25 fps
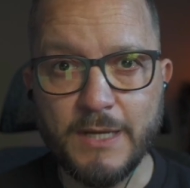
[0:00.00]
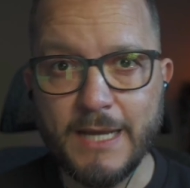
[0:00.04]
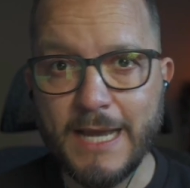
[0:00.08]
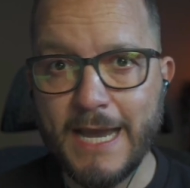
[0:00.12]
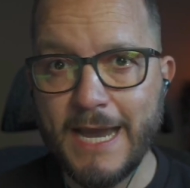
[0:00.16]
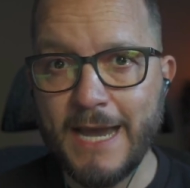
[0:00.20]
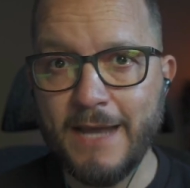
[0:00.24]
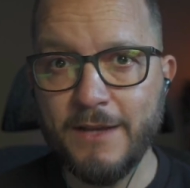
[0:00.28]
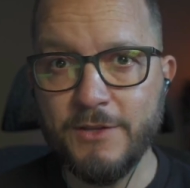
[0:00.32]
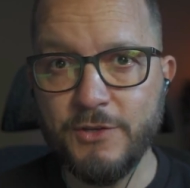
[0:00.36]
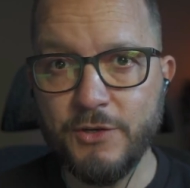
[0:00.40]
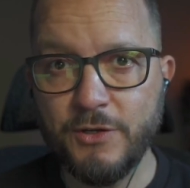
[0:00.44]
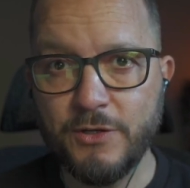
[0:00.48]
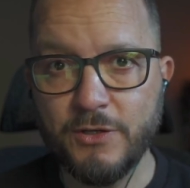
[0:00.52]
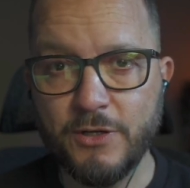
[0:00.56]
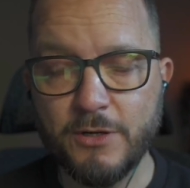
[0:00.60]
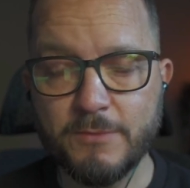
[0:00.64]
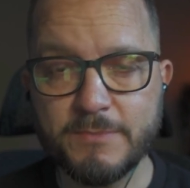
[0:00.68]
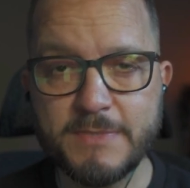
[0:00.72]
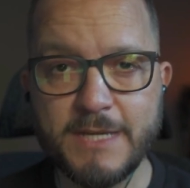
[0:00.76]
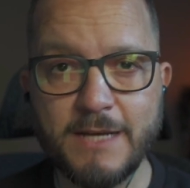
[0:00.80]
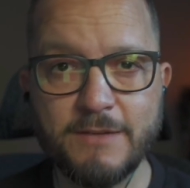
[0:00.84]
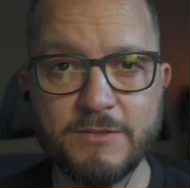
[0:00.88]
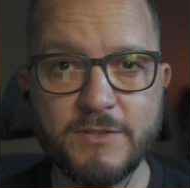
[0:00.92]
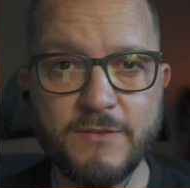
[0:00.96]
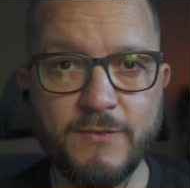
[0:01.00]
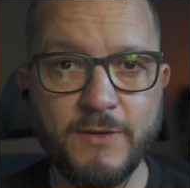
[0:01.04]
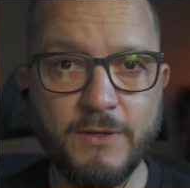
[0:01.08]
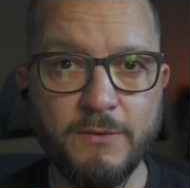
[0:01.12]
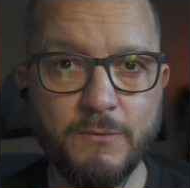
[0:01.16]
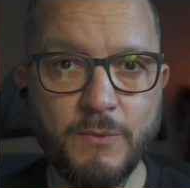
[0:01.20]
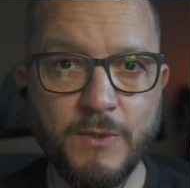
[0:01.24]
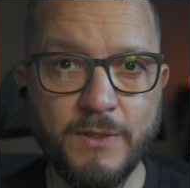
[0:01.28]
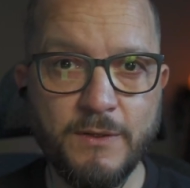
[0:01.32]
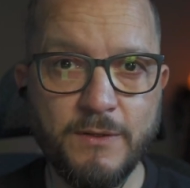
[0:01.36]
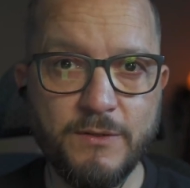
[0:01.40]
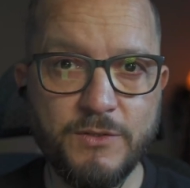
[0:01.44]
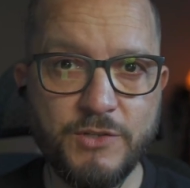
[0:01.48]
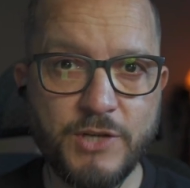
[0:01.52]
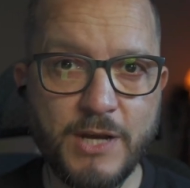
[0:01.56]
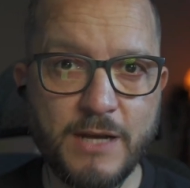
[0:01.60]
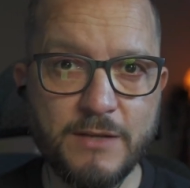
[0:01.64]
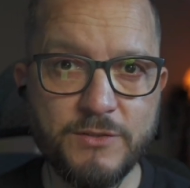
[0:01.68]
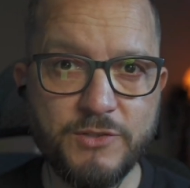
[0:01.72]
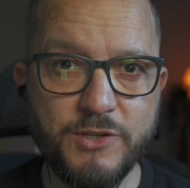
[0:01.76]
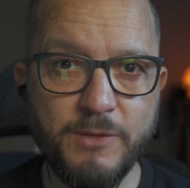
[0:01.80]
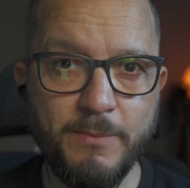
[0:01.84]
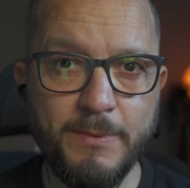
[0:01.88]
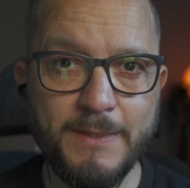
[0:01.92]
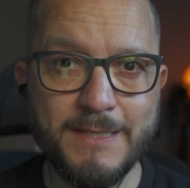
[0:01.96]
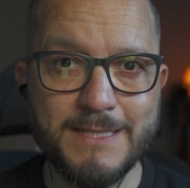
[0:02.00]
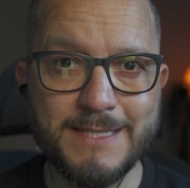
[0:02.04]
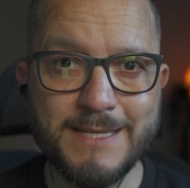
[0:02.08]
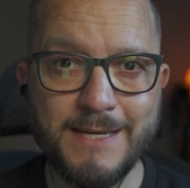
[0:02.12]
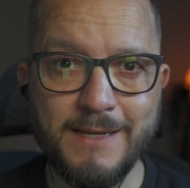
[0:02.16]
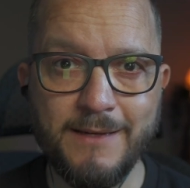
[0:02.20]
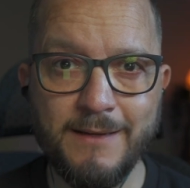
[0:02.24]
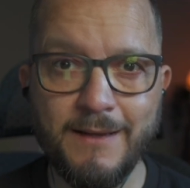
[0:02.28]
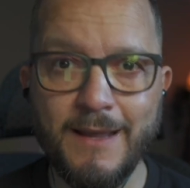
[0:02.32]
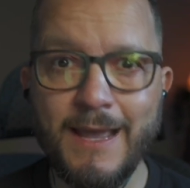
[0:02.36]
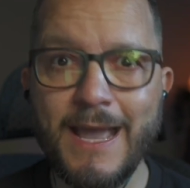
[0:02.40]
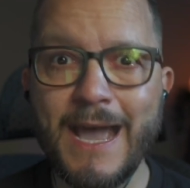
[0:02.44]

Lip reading: And you can opt out of it with ChatGPT.